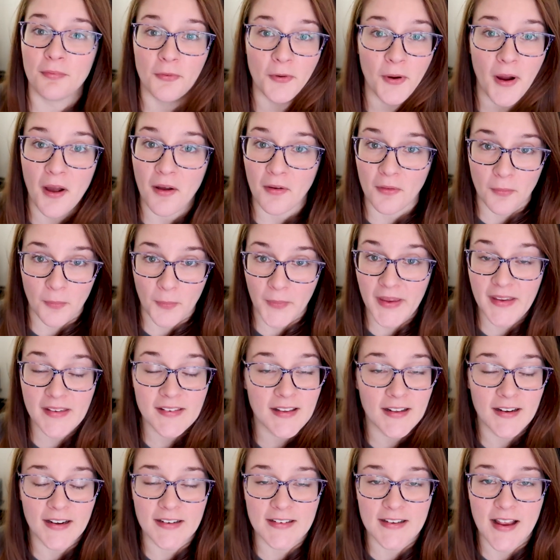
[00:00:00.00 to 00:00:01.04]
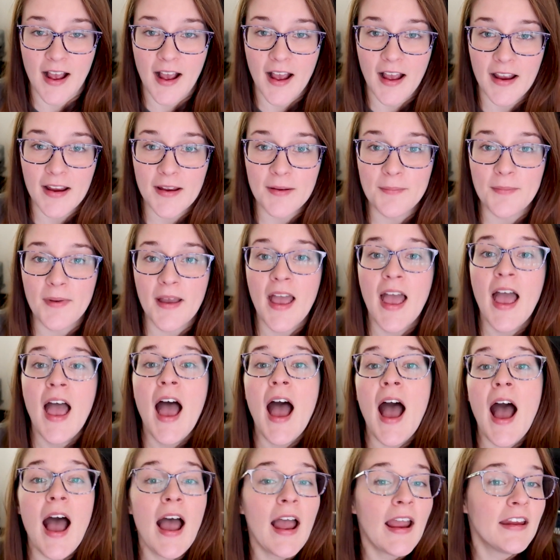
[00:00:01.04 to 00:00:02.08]
throughout weeks at a time,
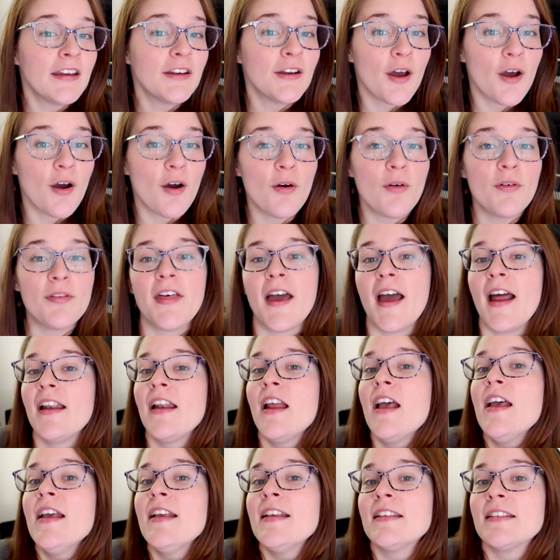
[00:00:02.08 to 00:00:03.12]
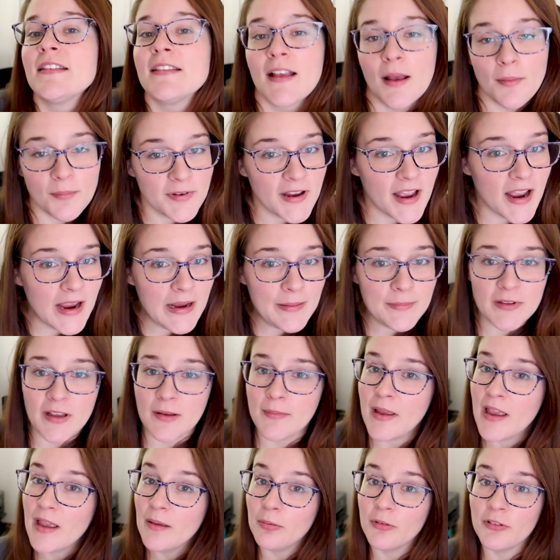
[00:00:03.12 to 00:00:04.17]
I know that sometimes
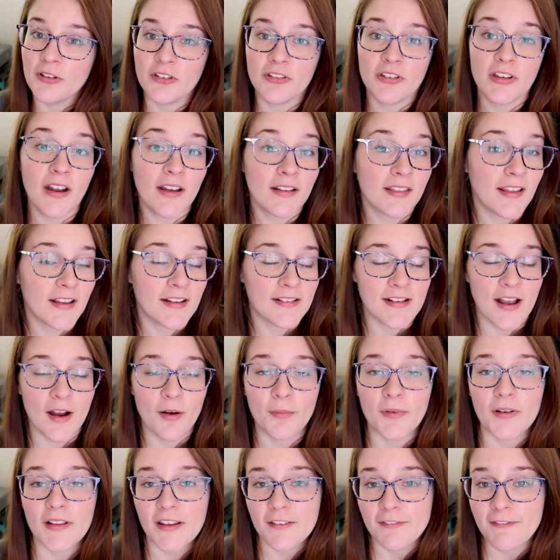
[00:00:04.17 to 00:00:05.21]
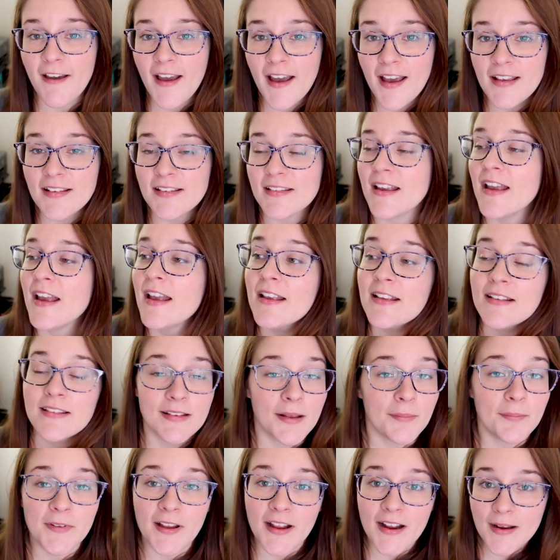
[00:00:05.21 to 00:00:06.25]
I'm able to chug things out really fast.
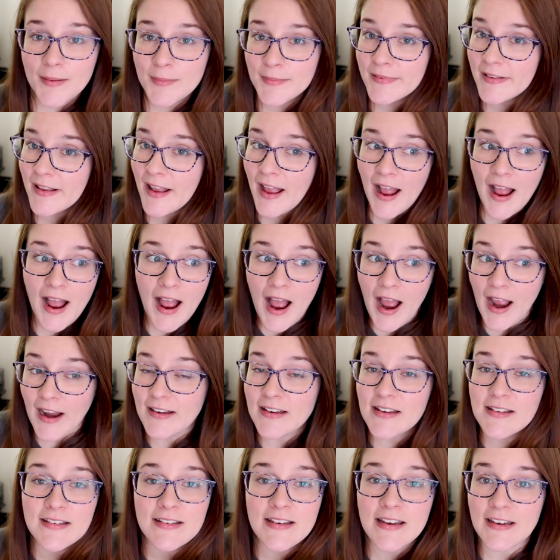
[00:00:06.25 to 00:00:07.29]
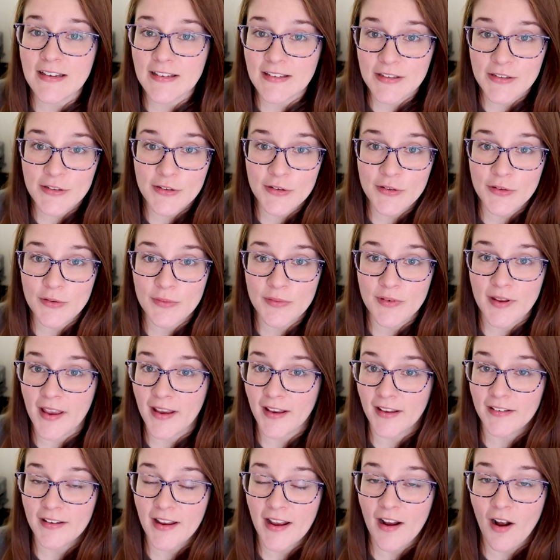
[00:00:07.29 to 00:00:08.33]
Sometimes I just need to
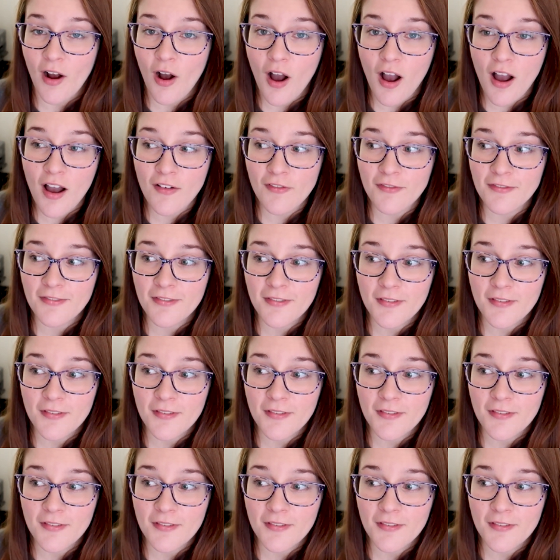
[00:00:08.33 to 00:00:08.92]
take a day off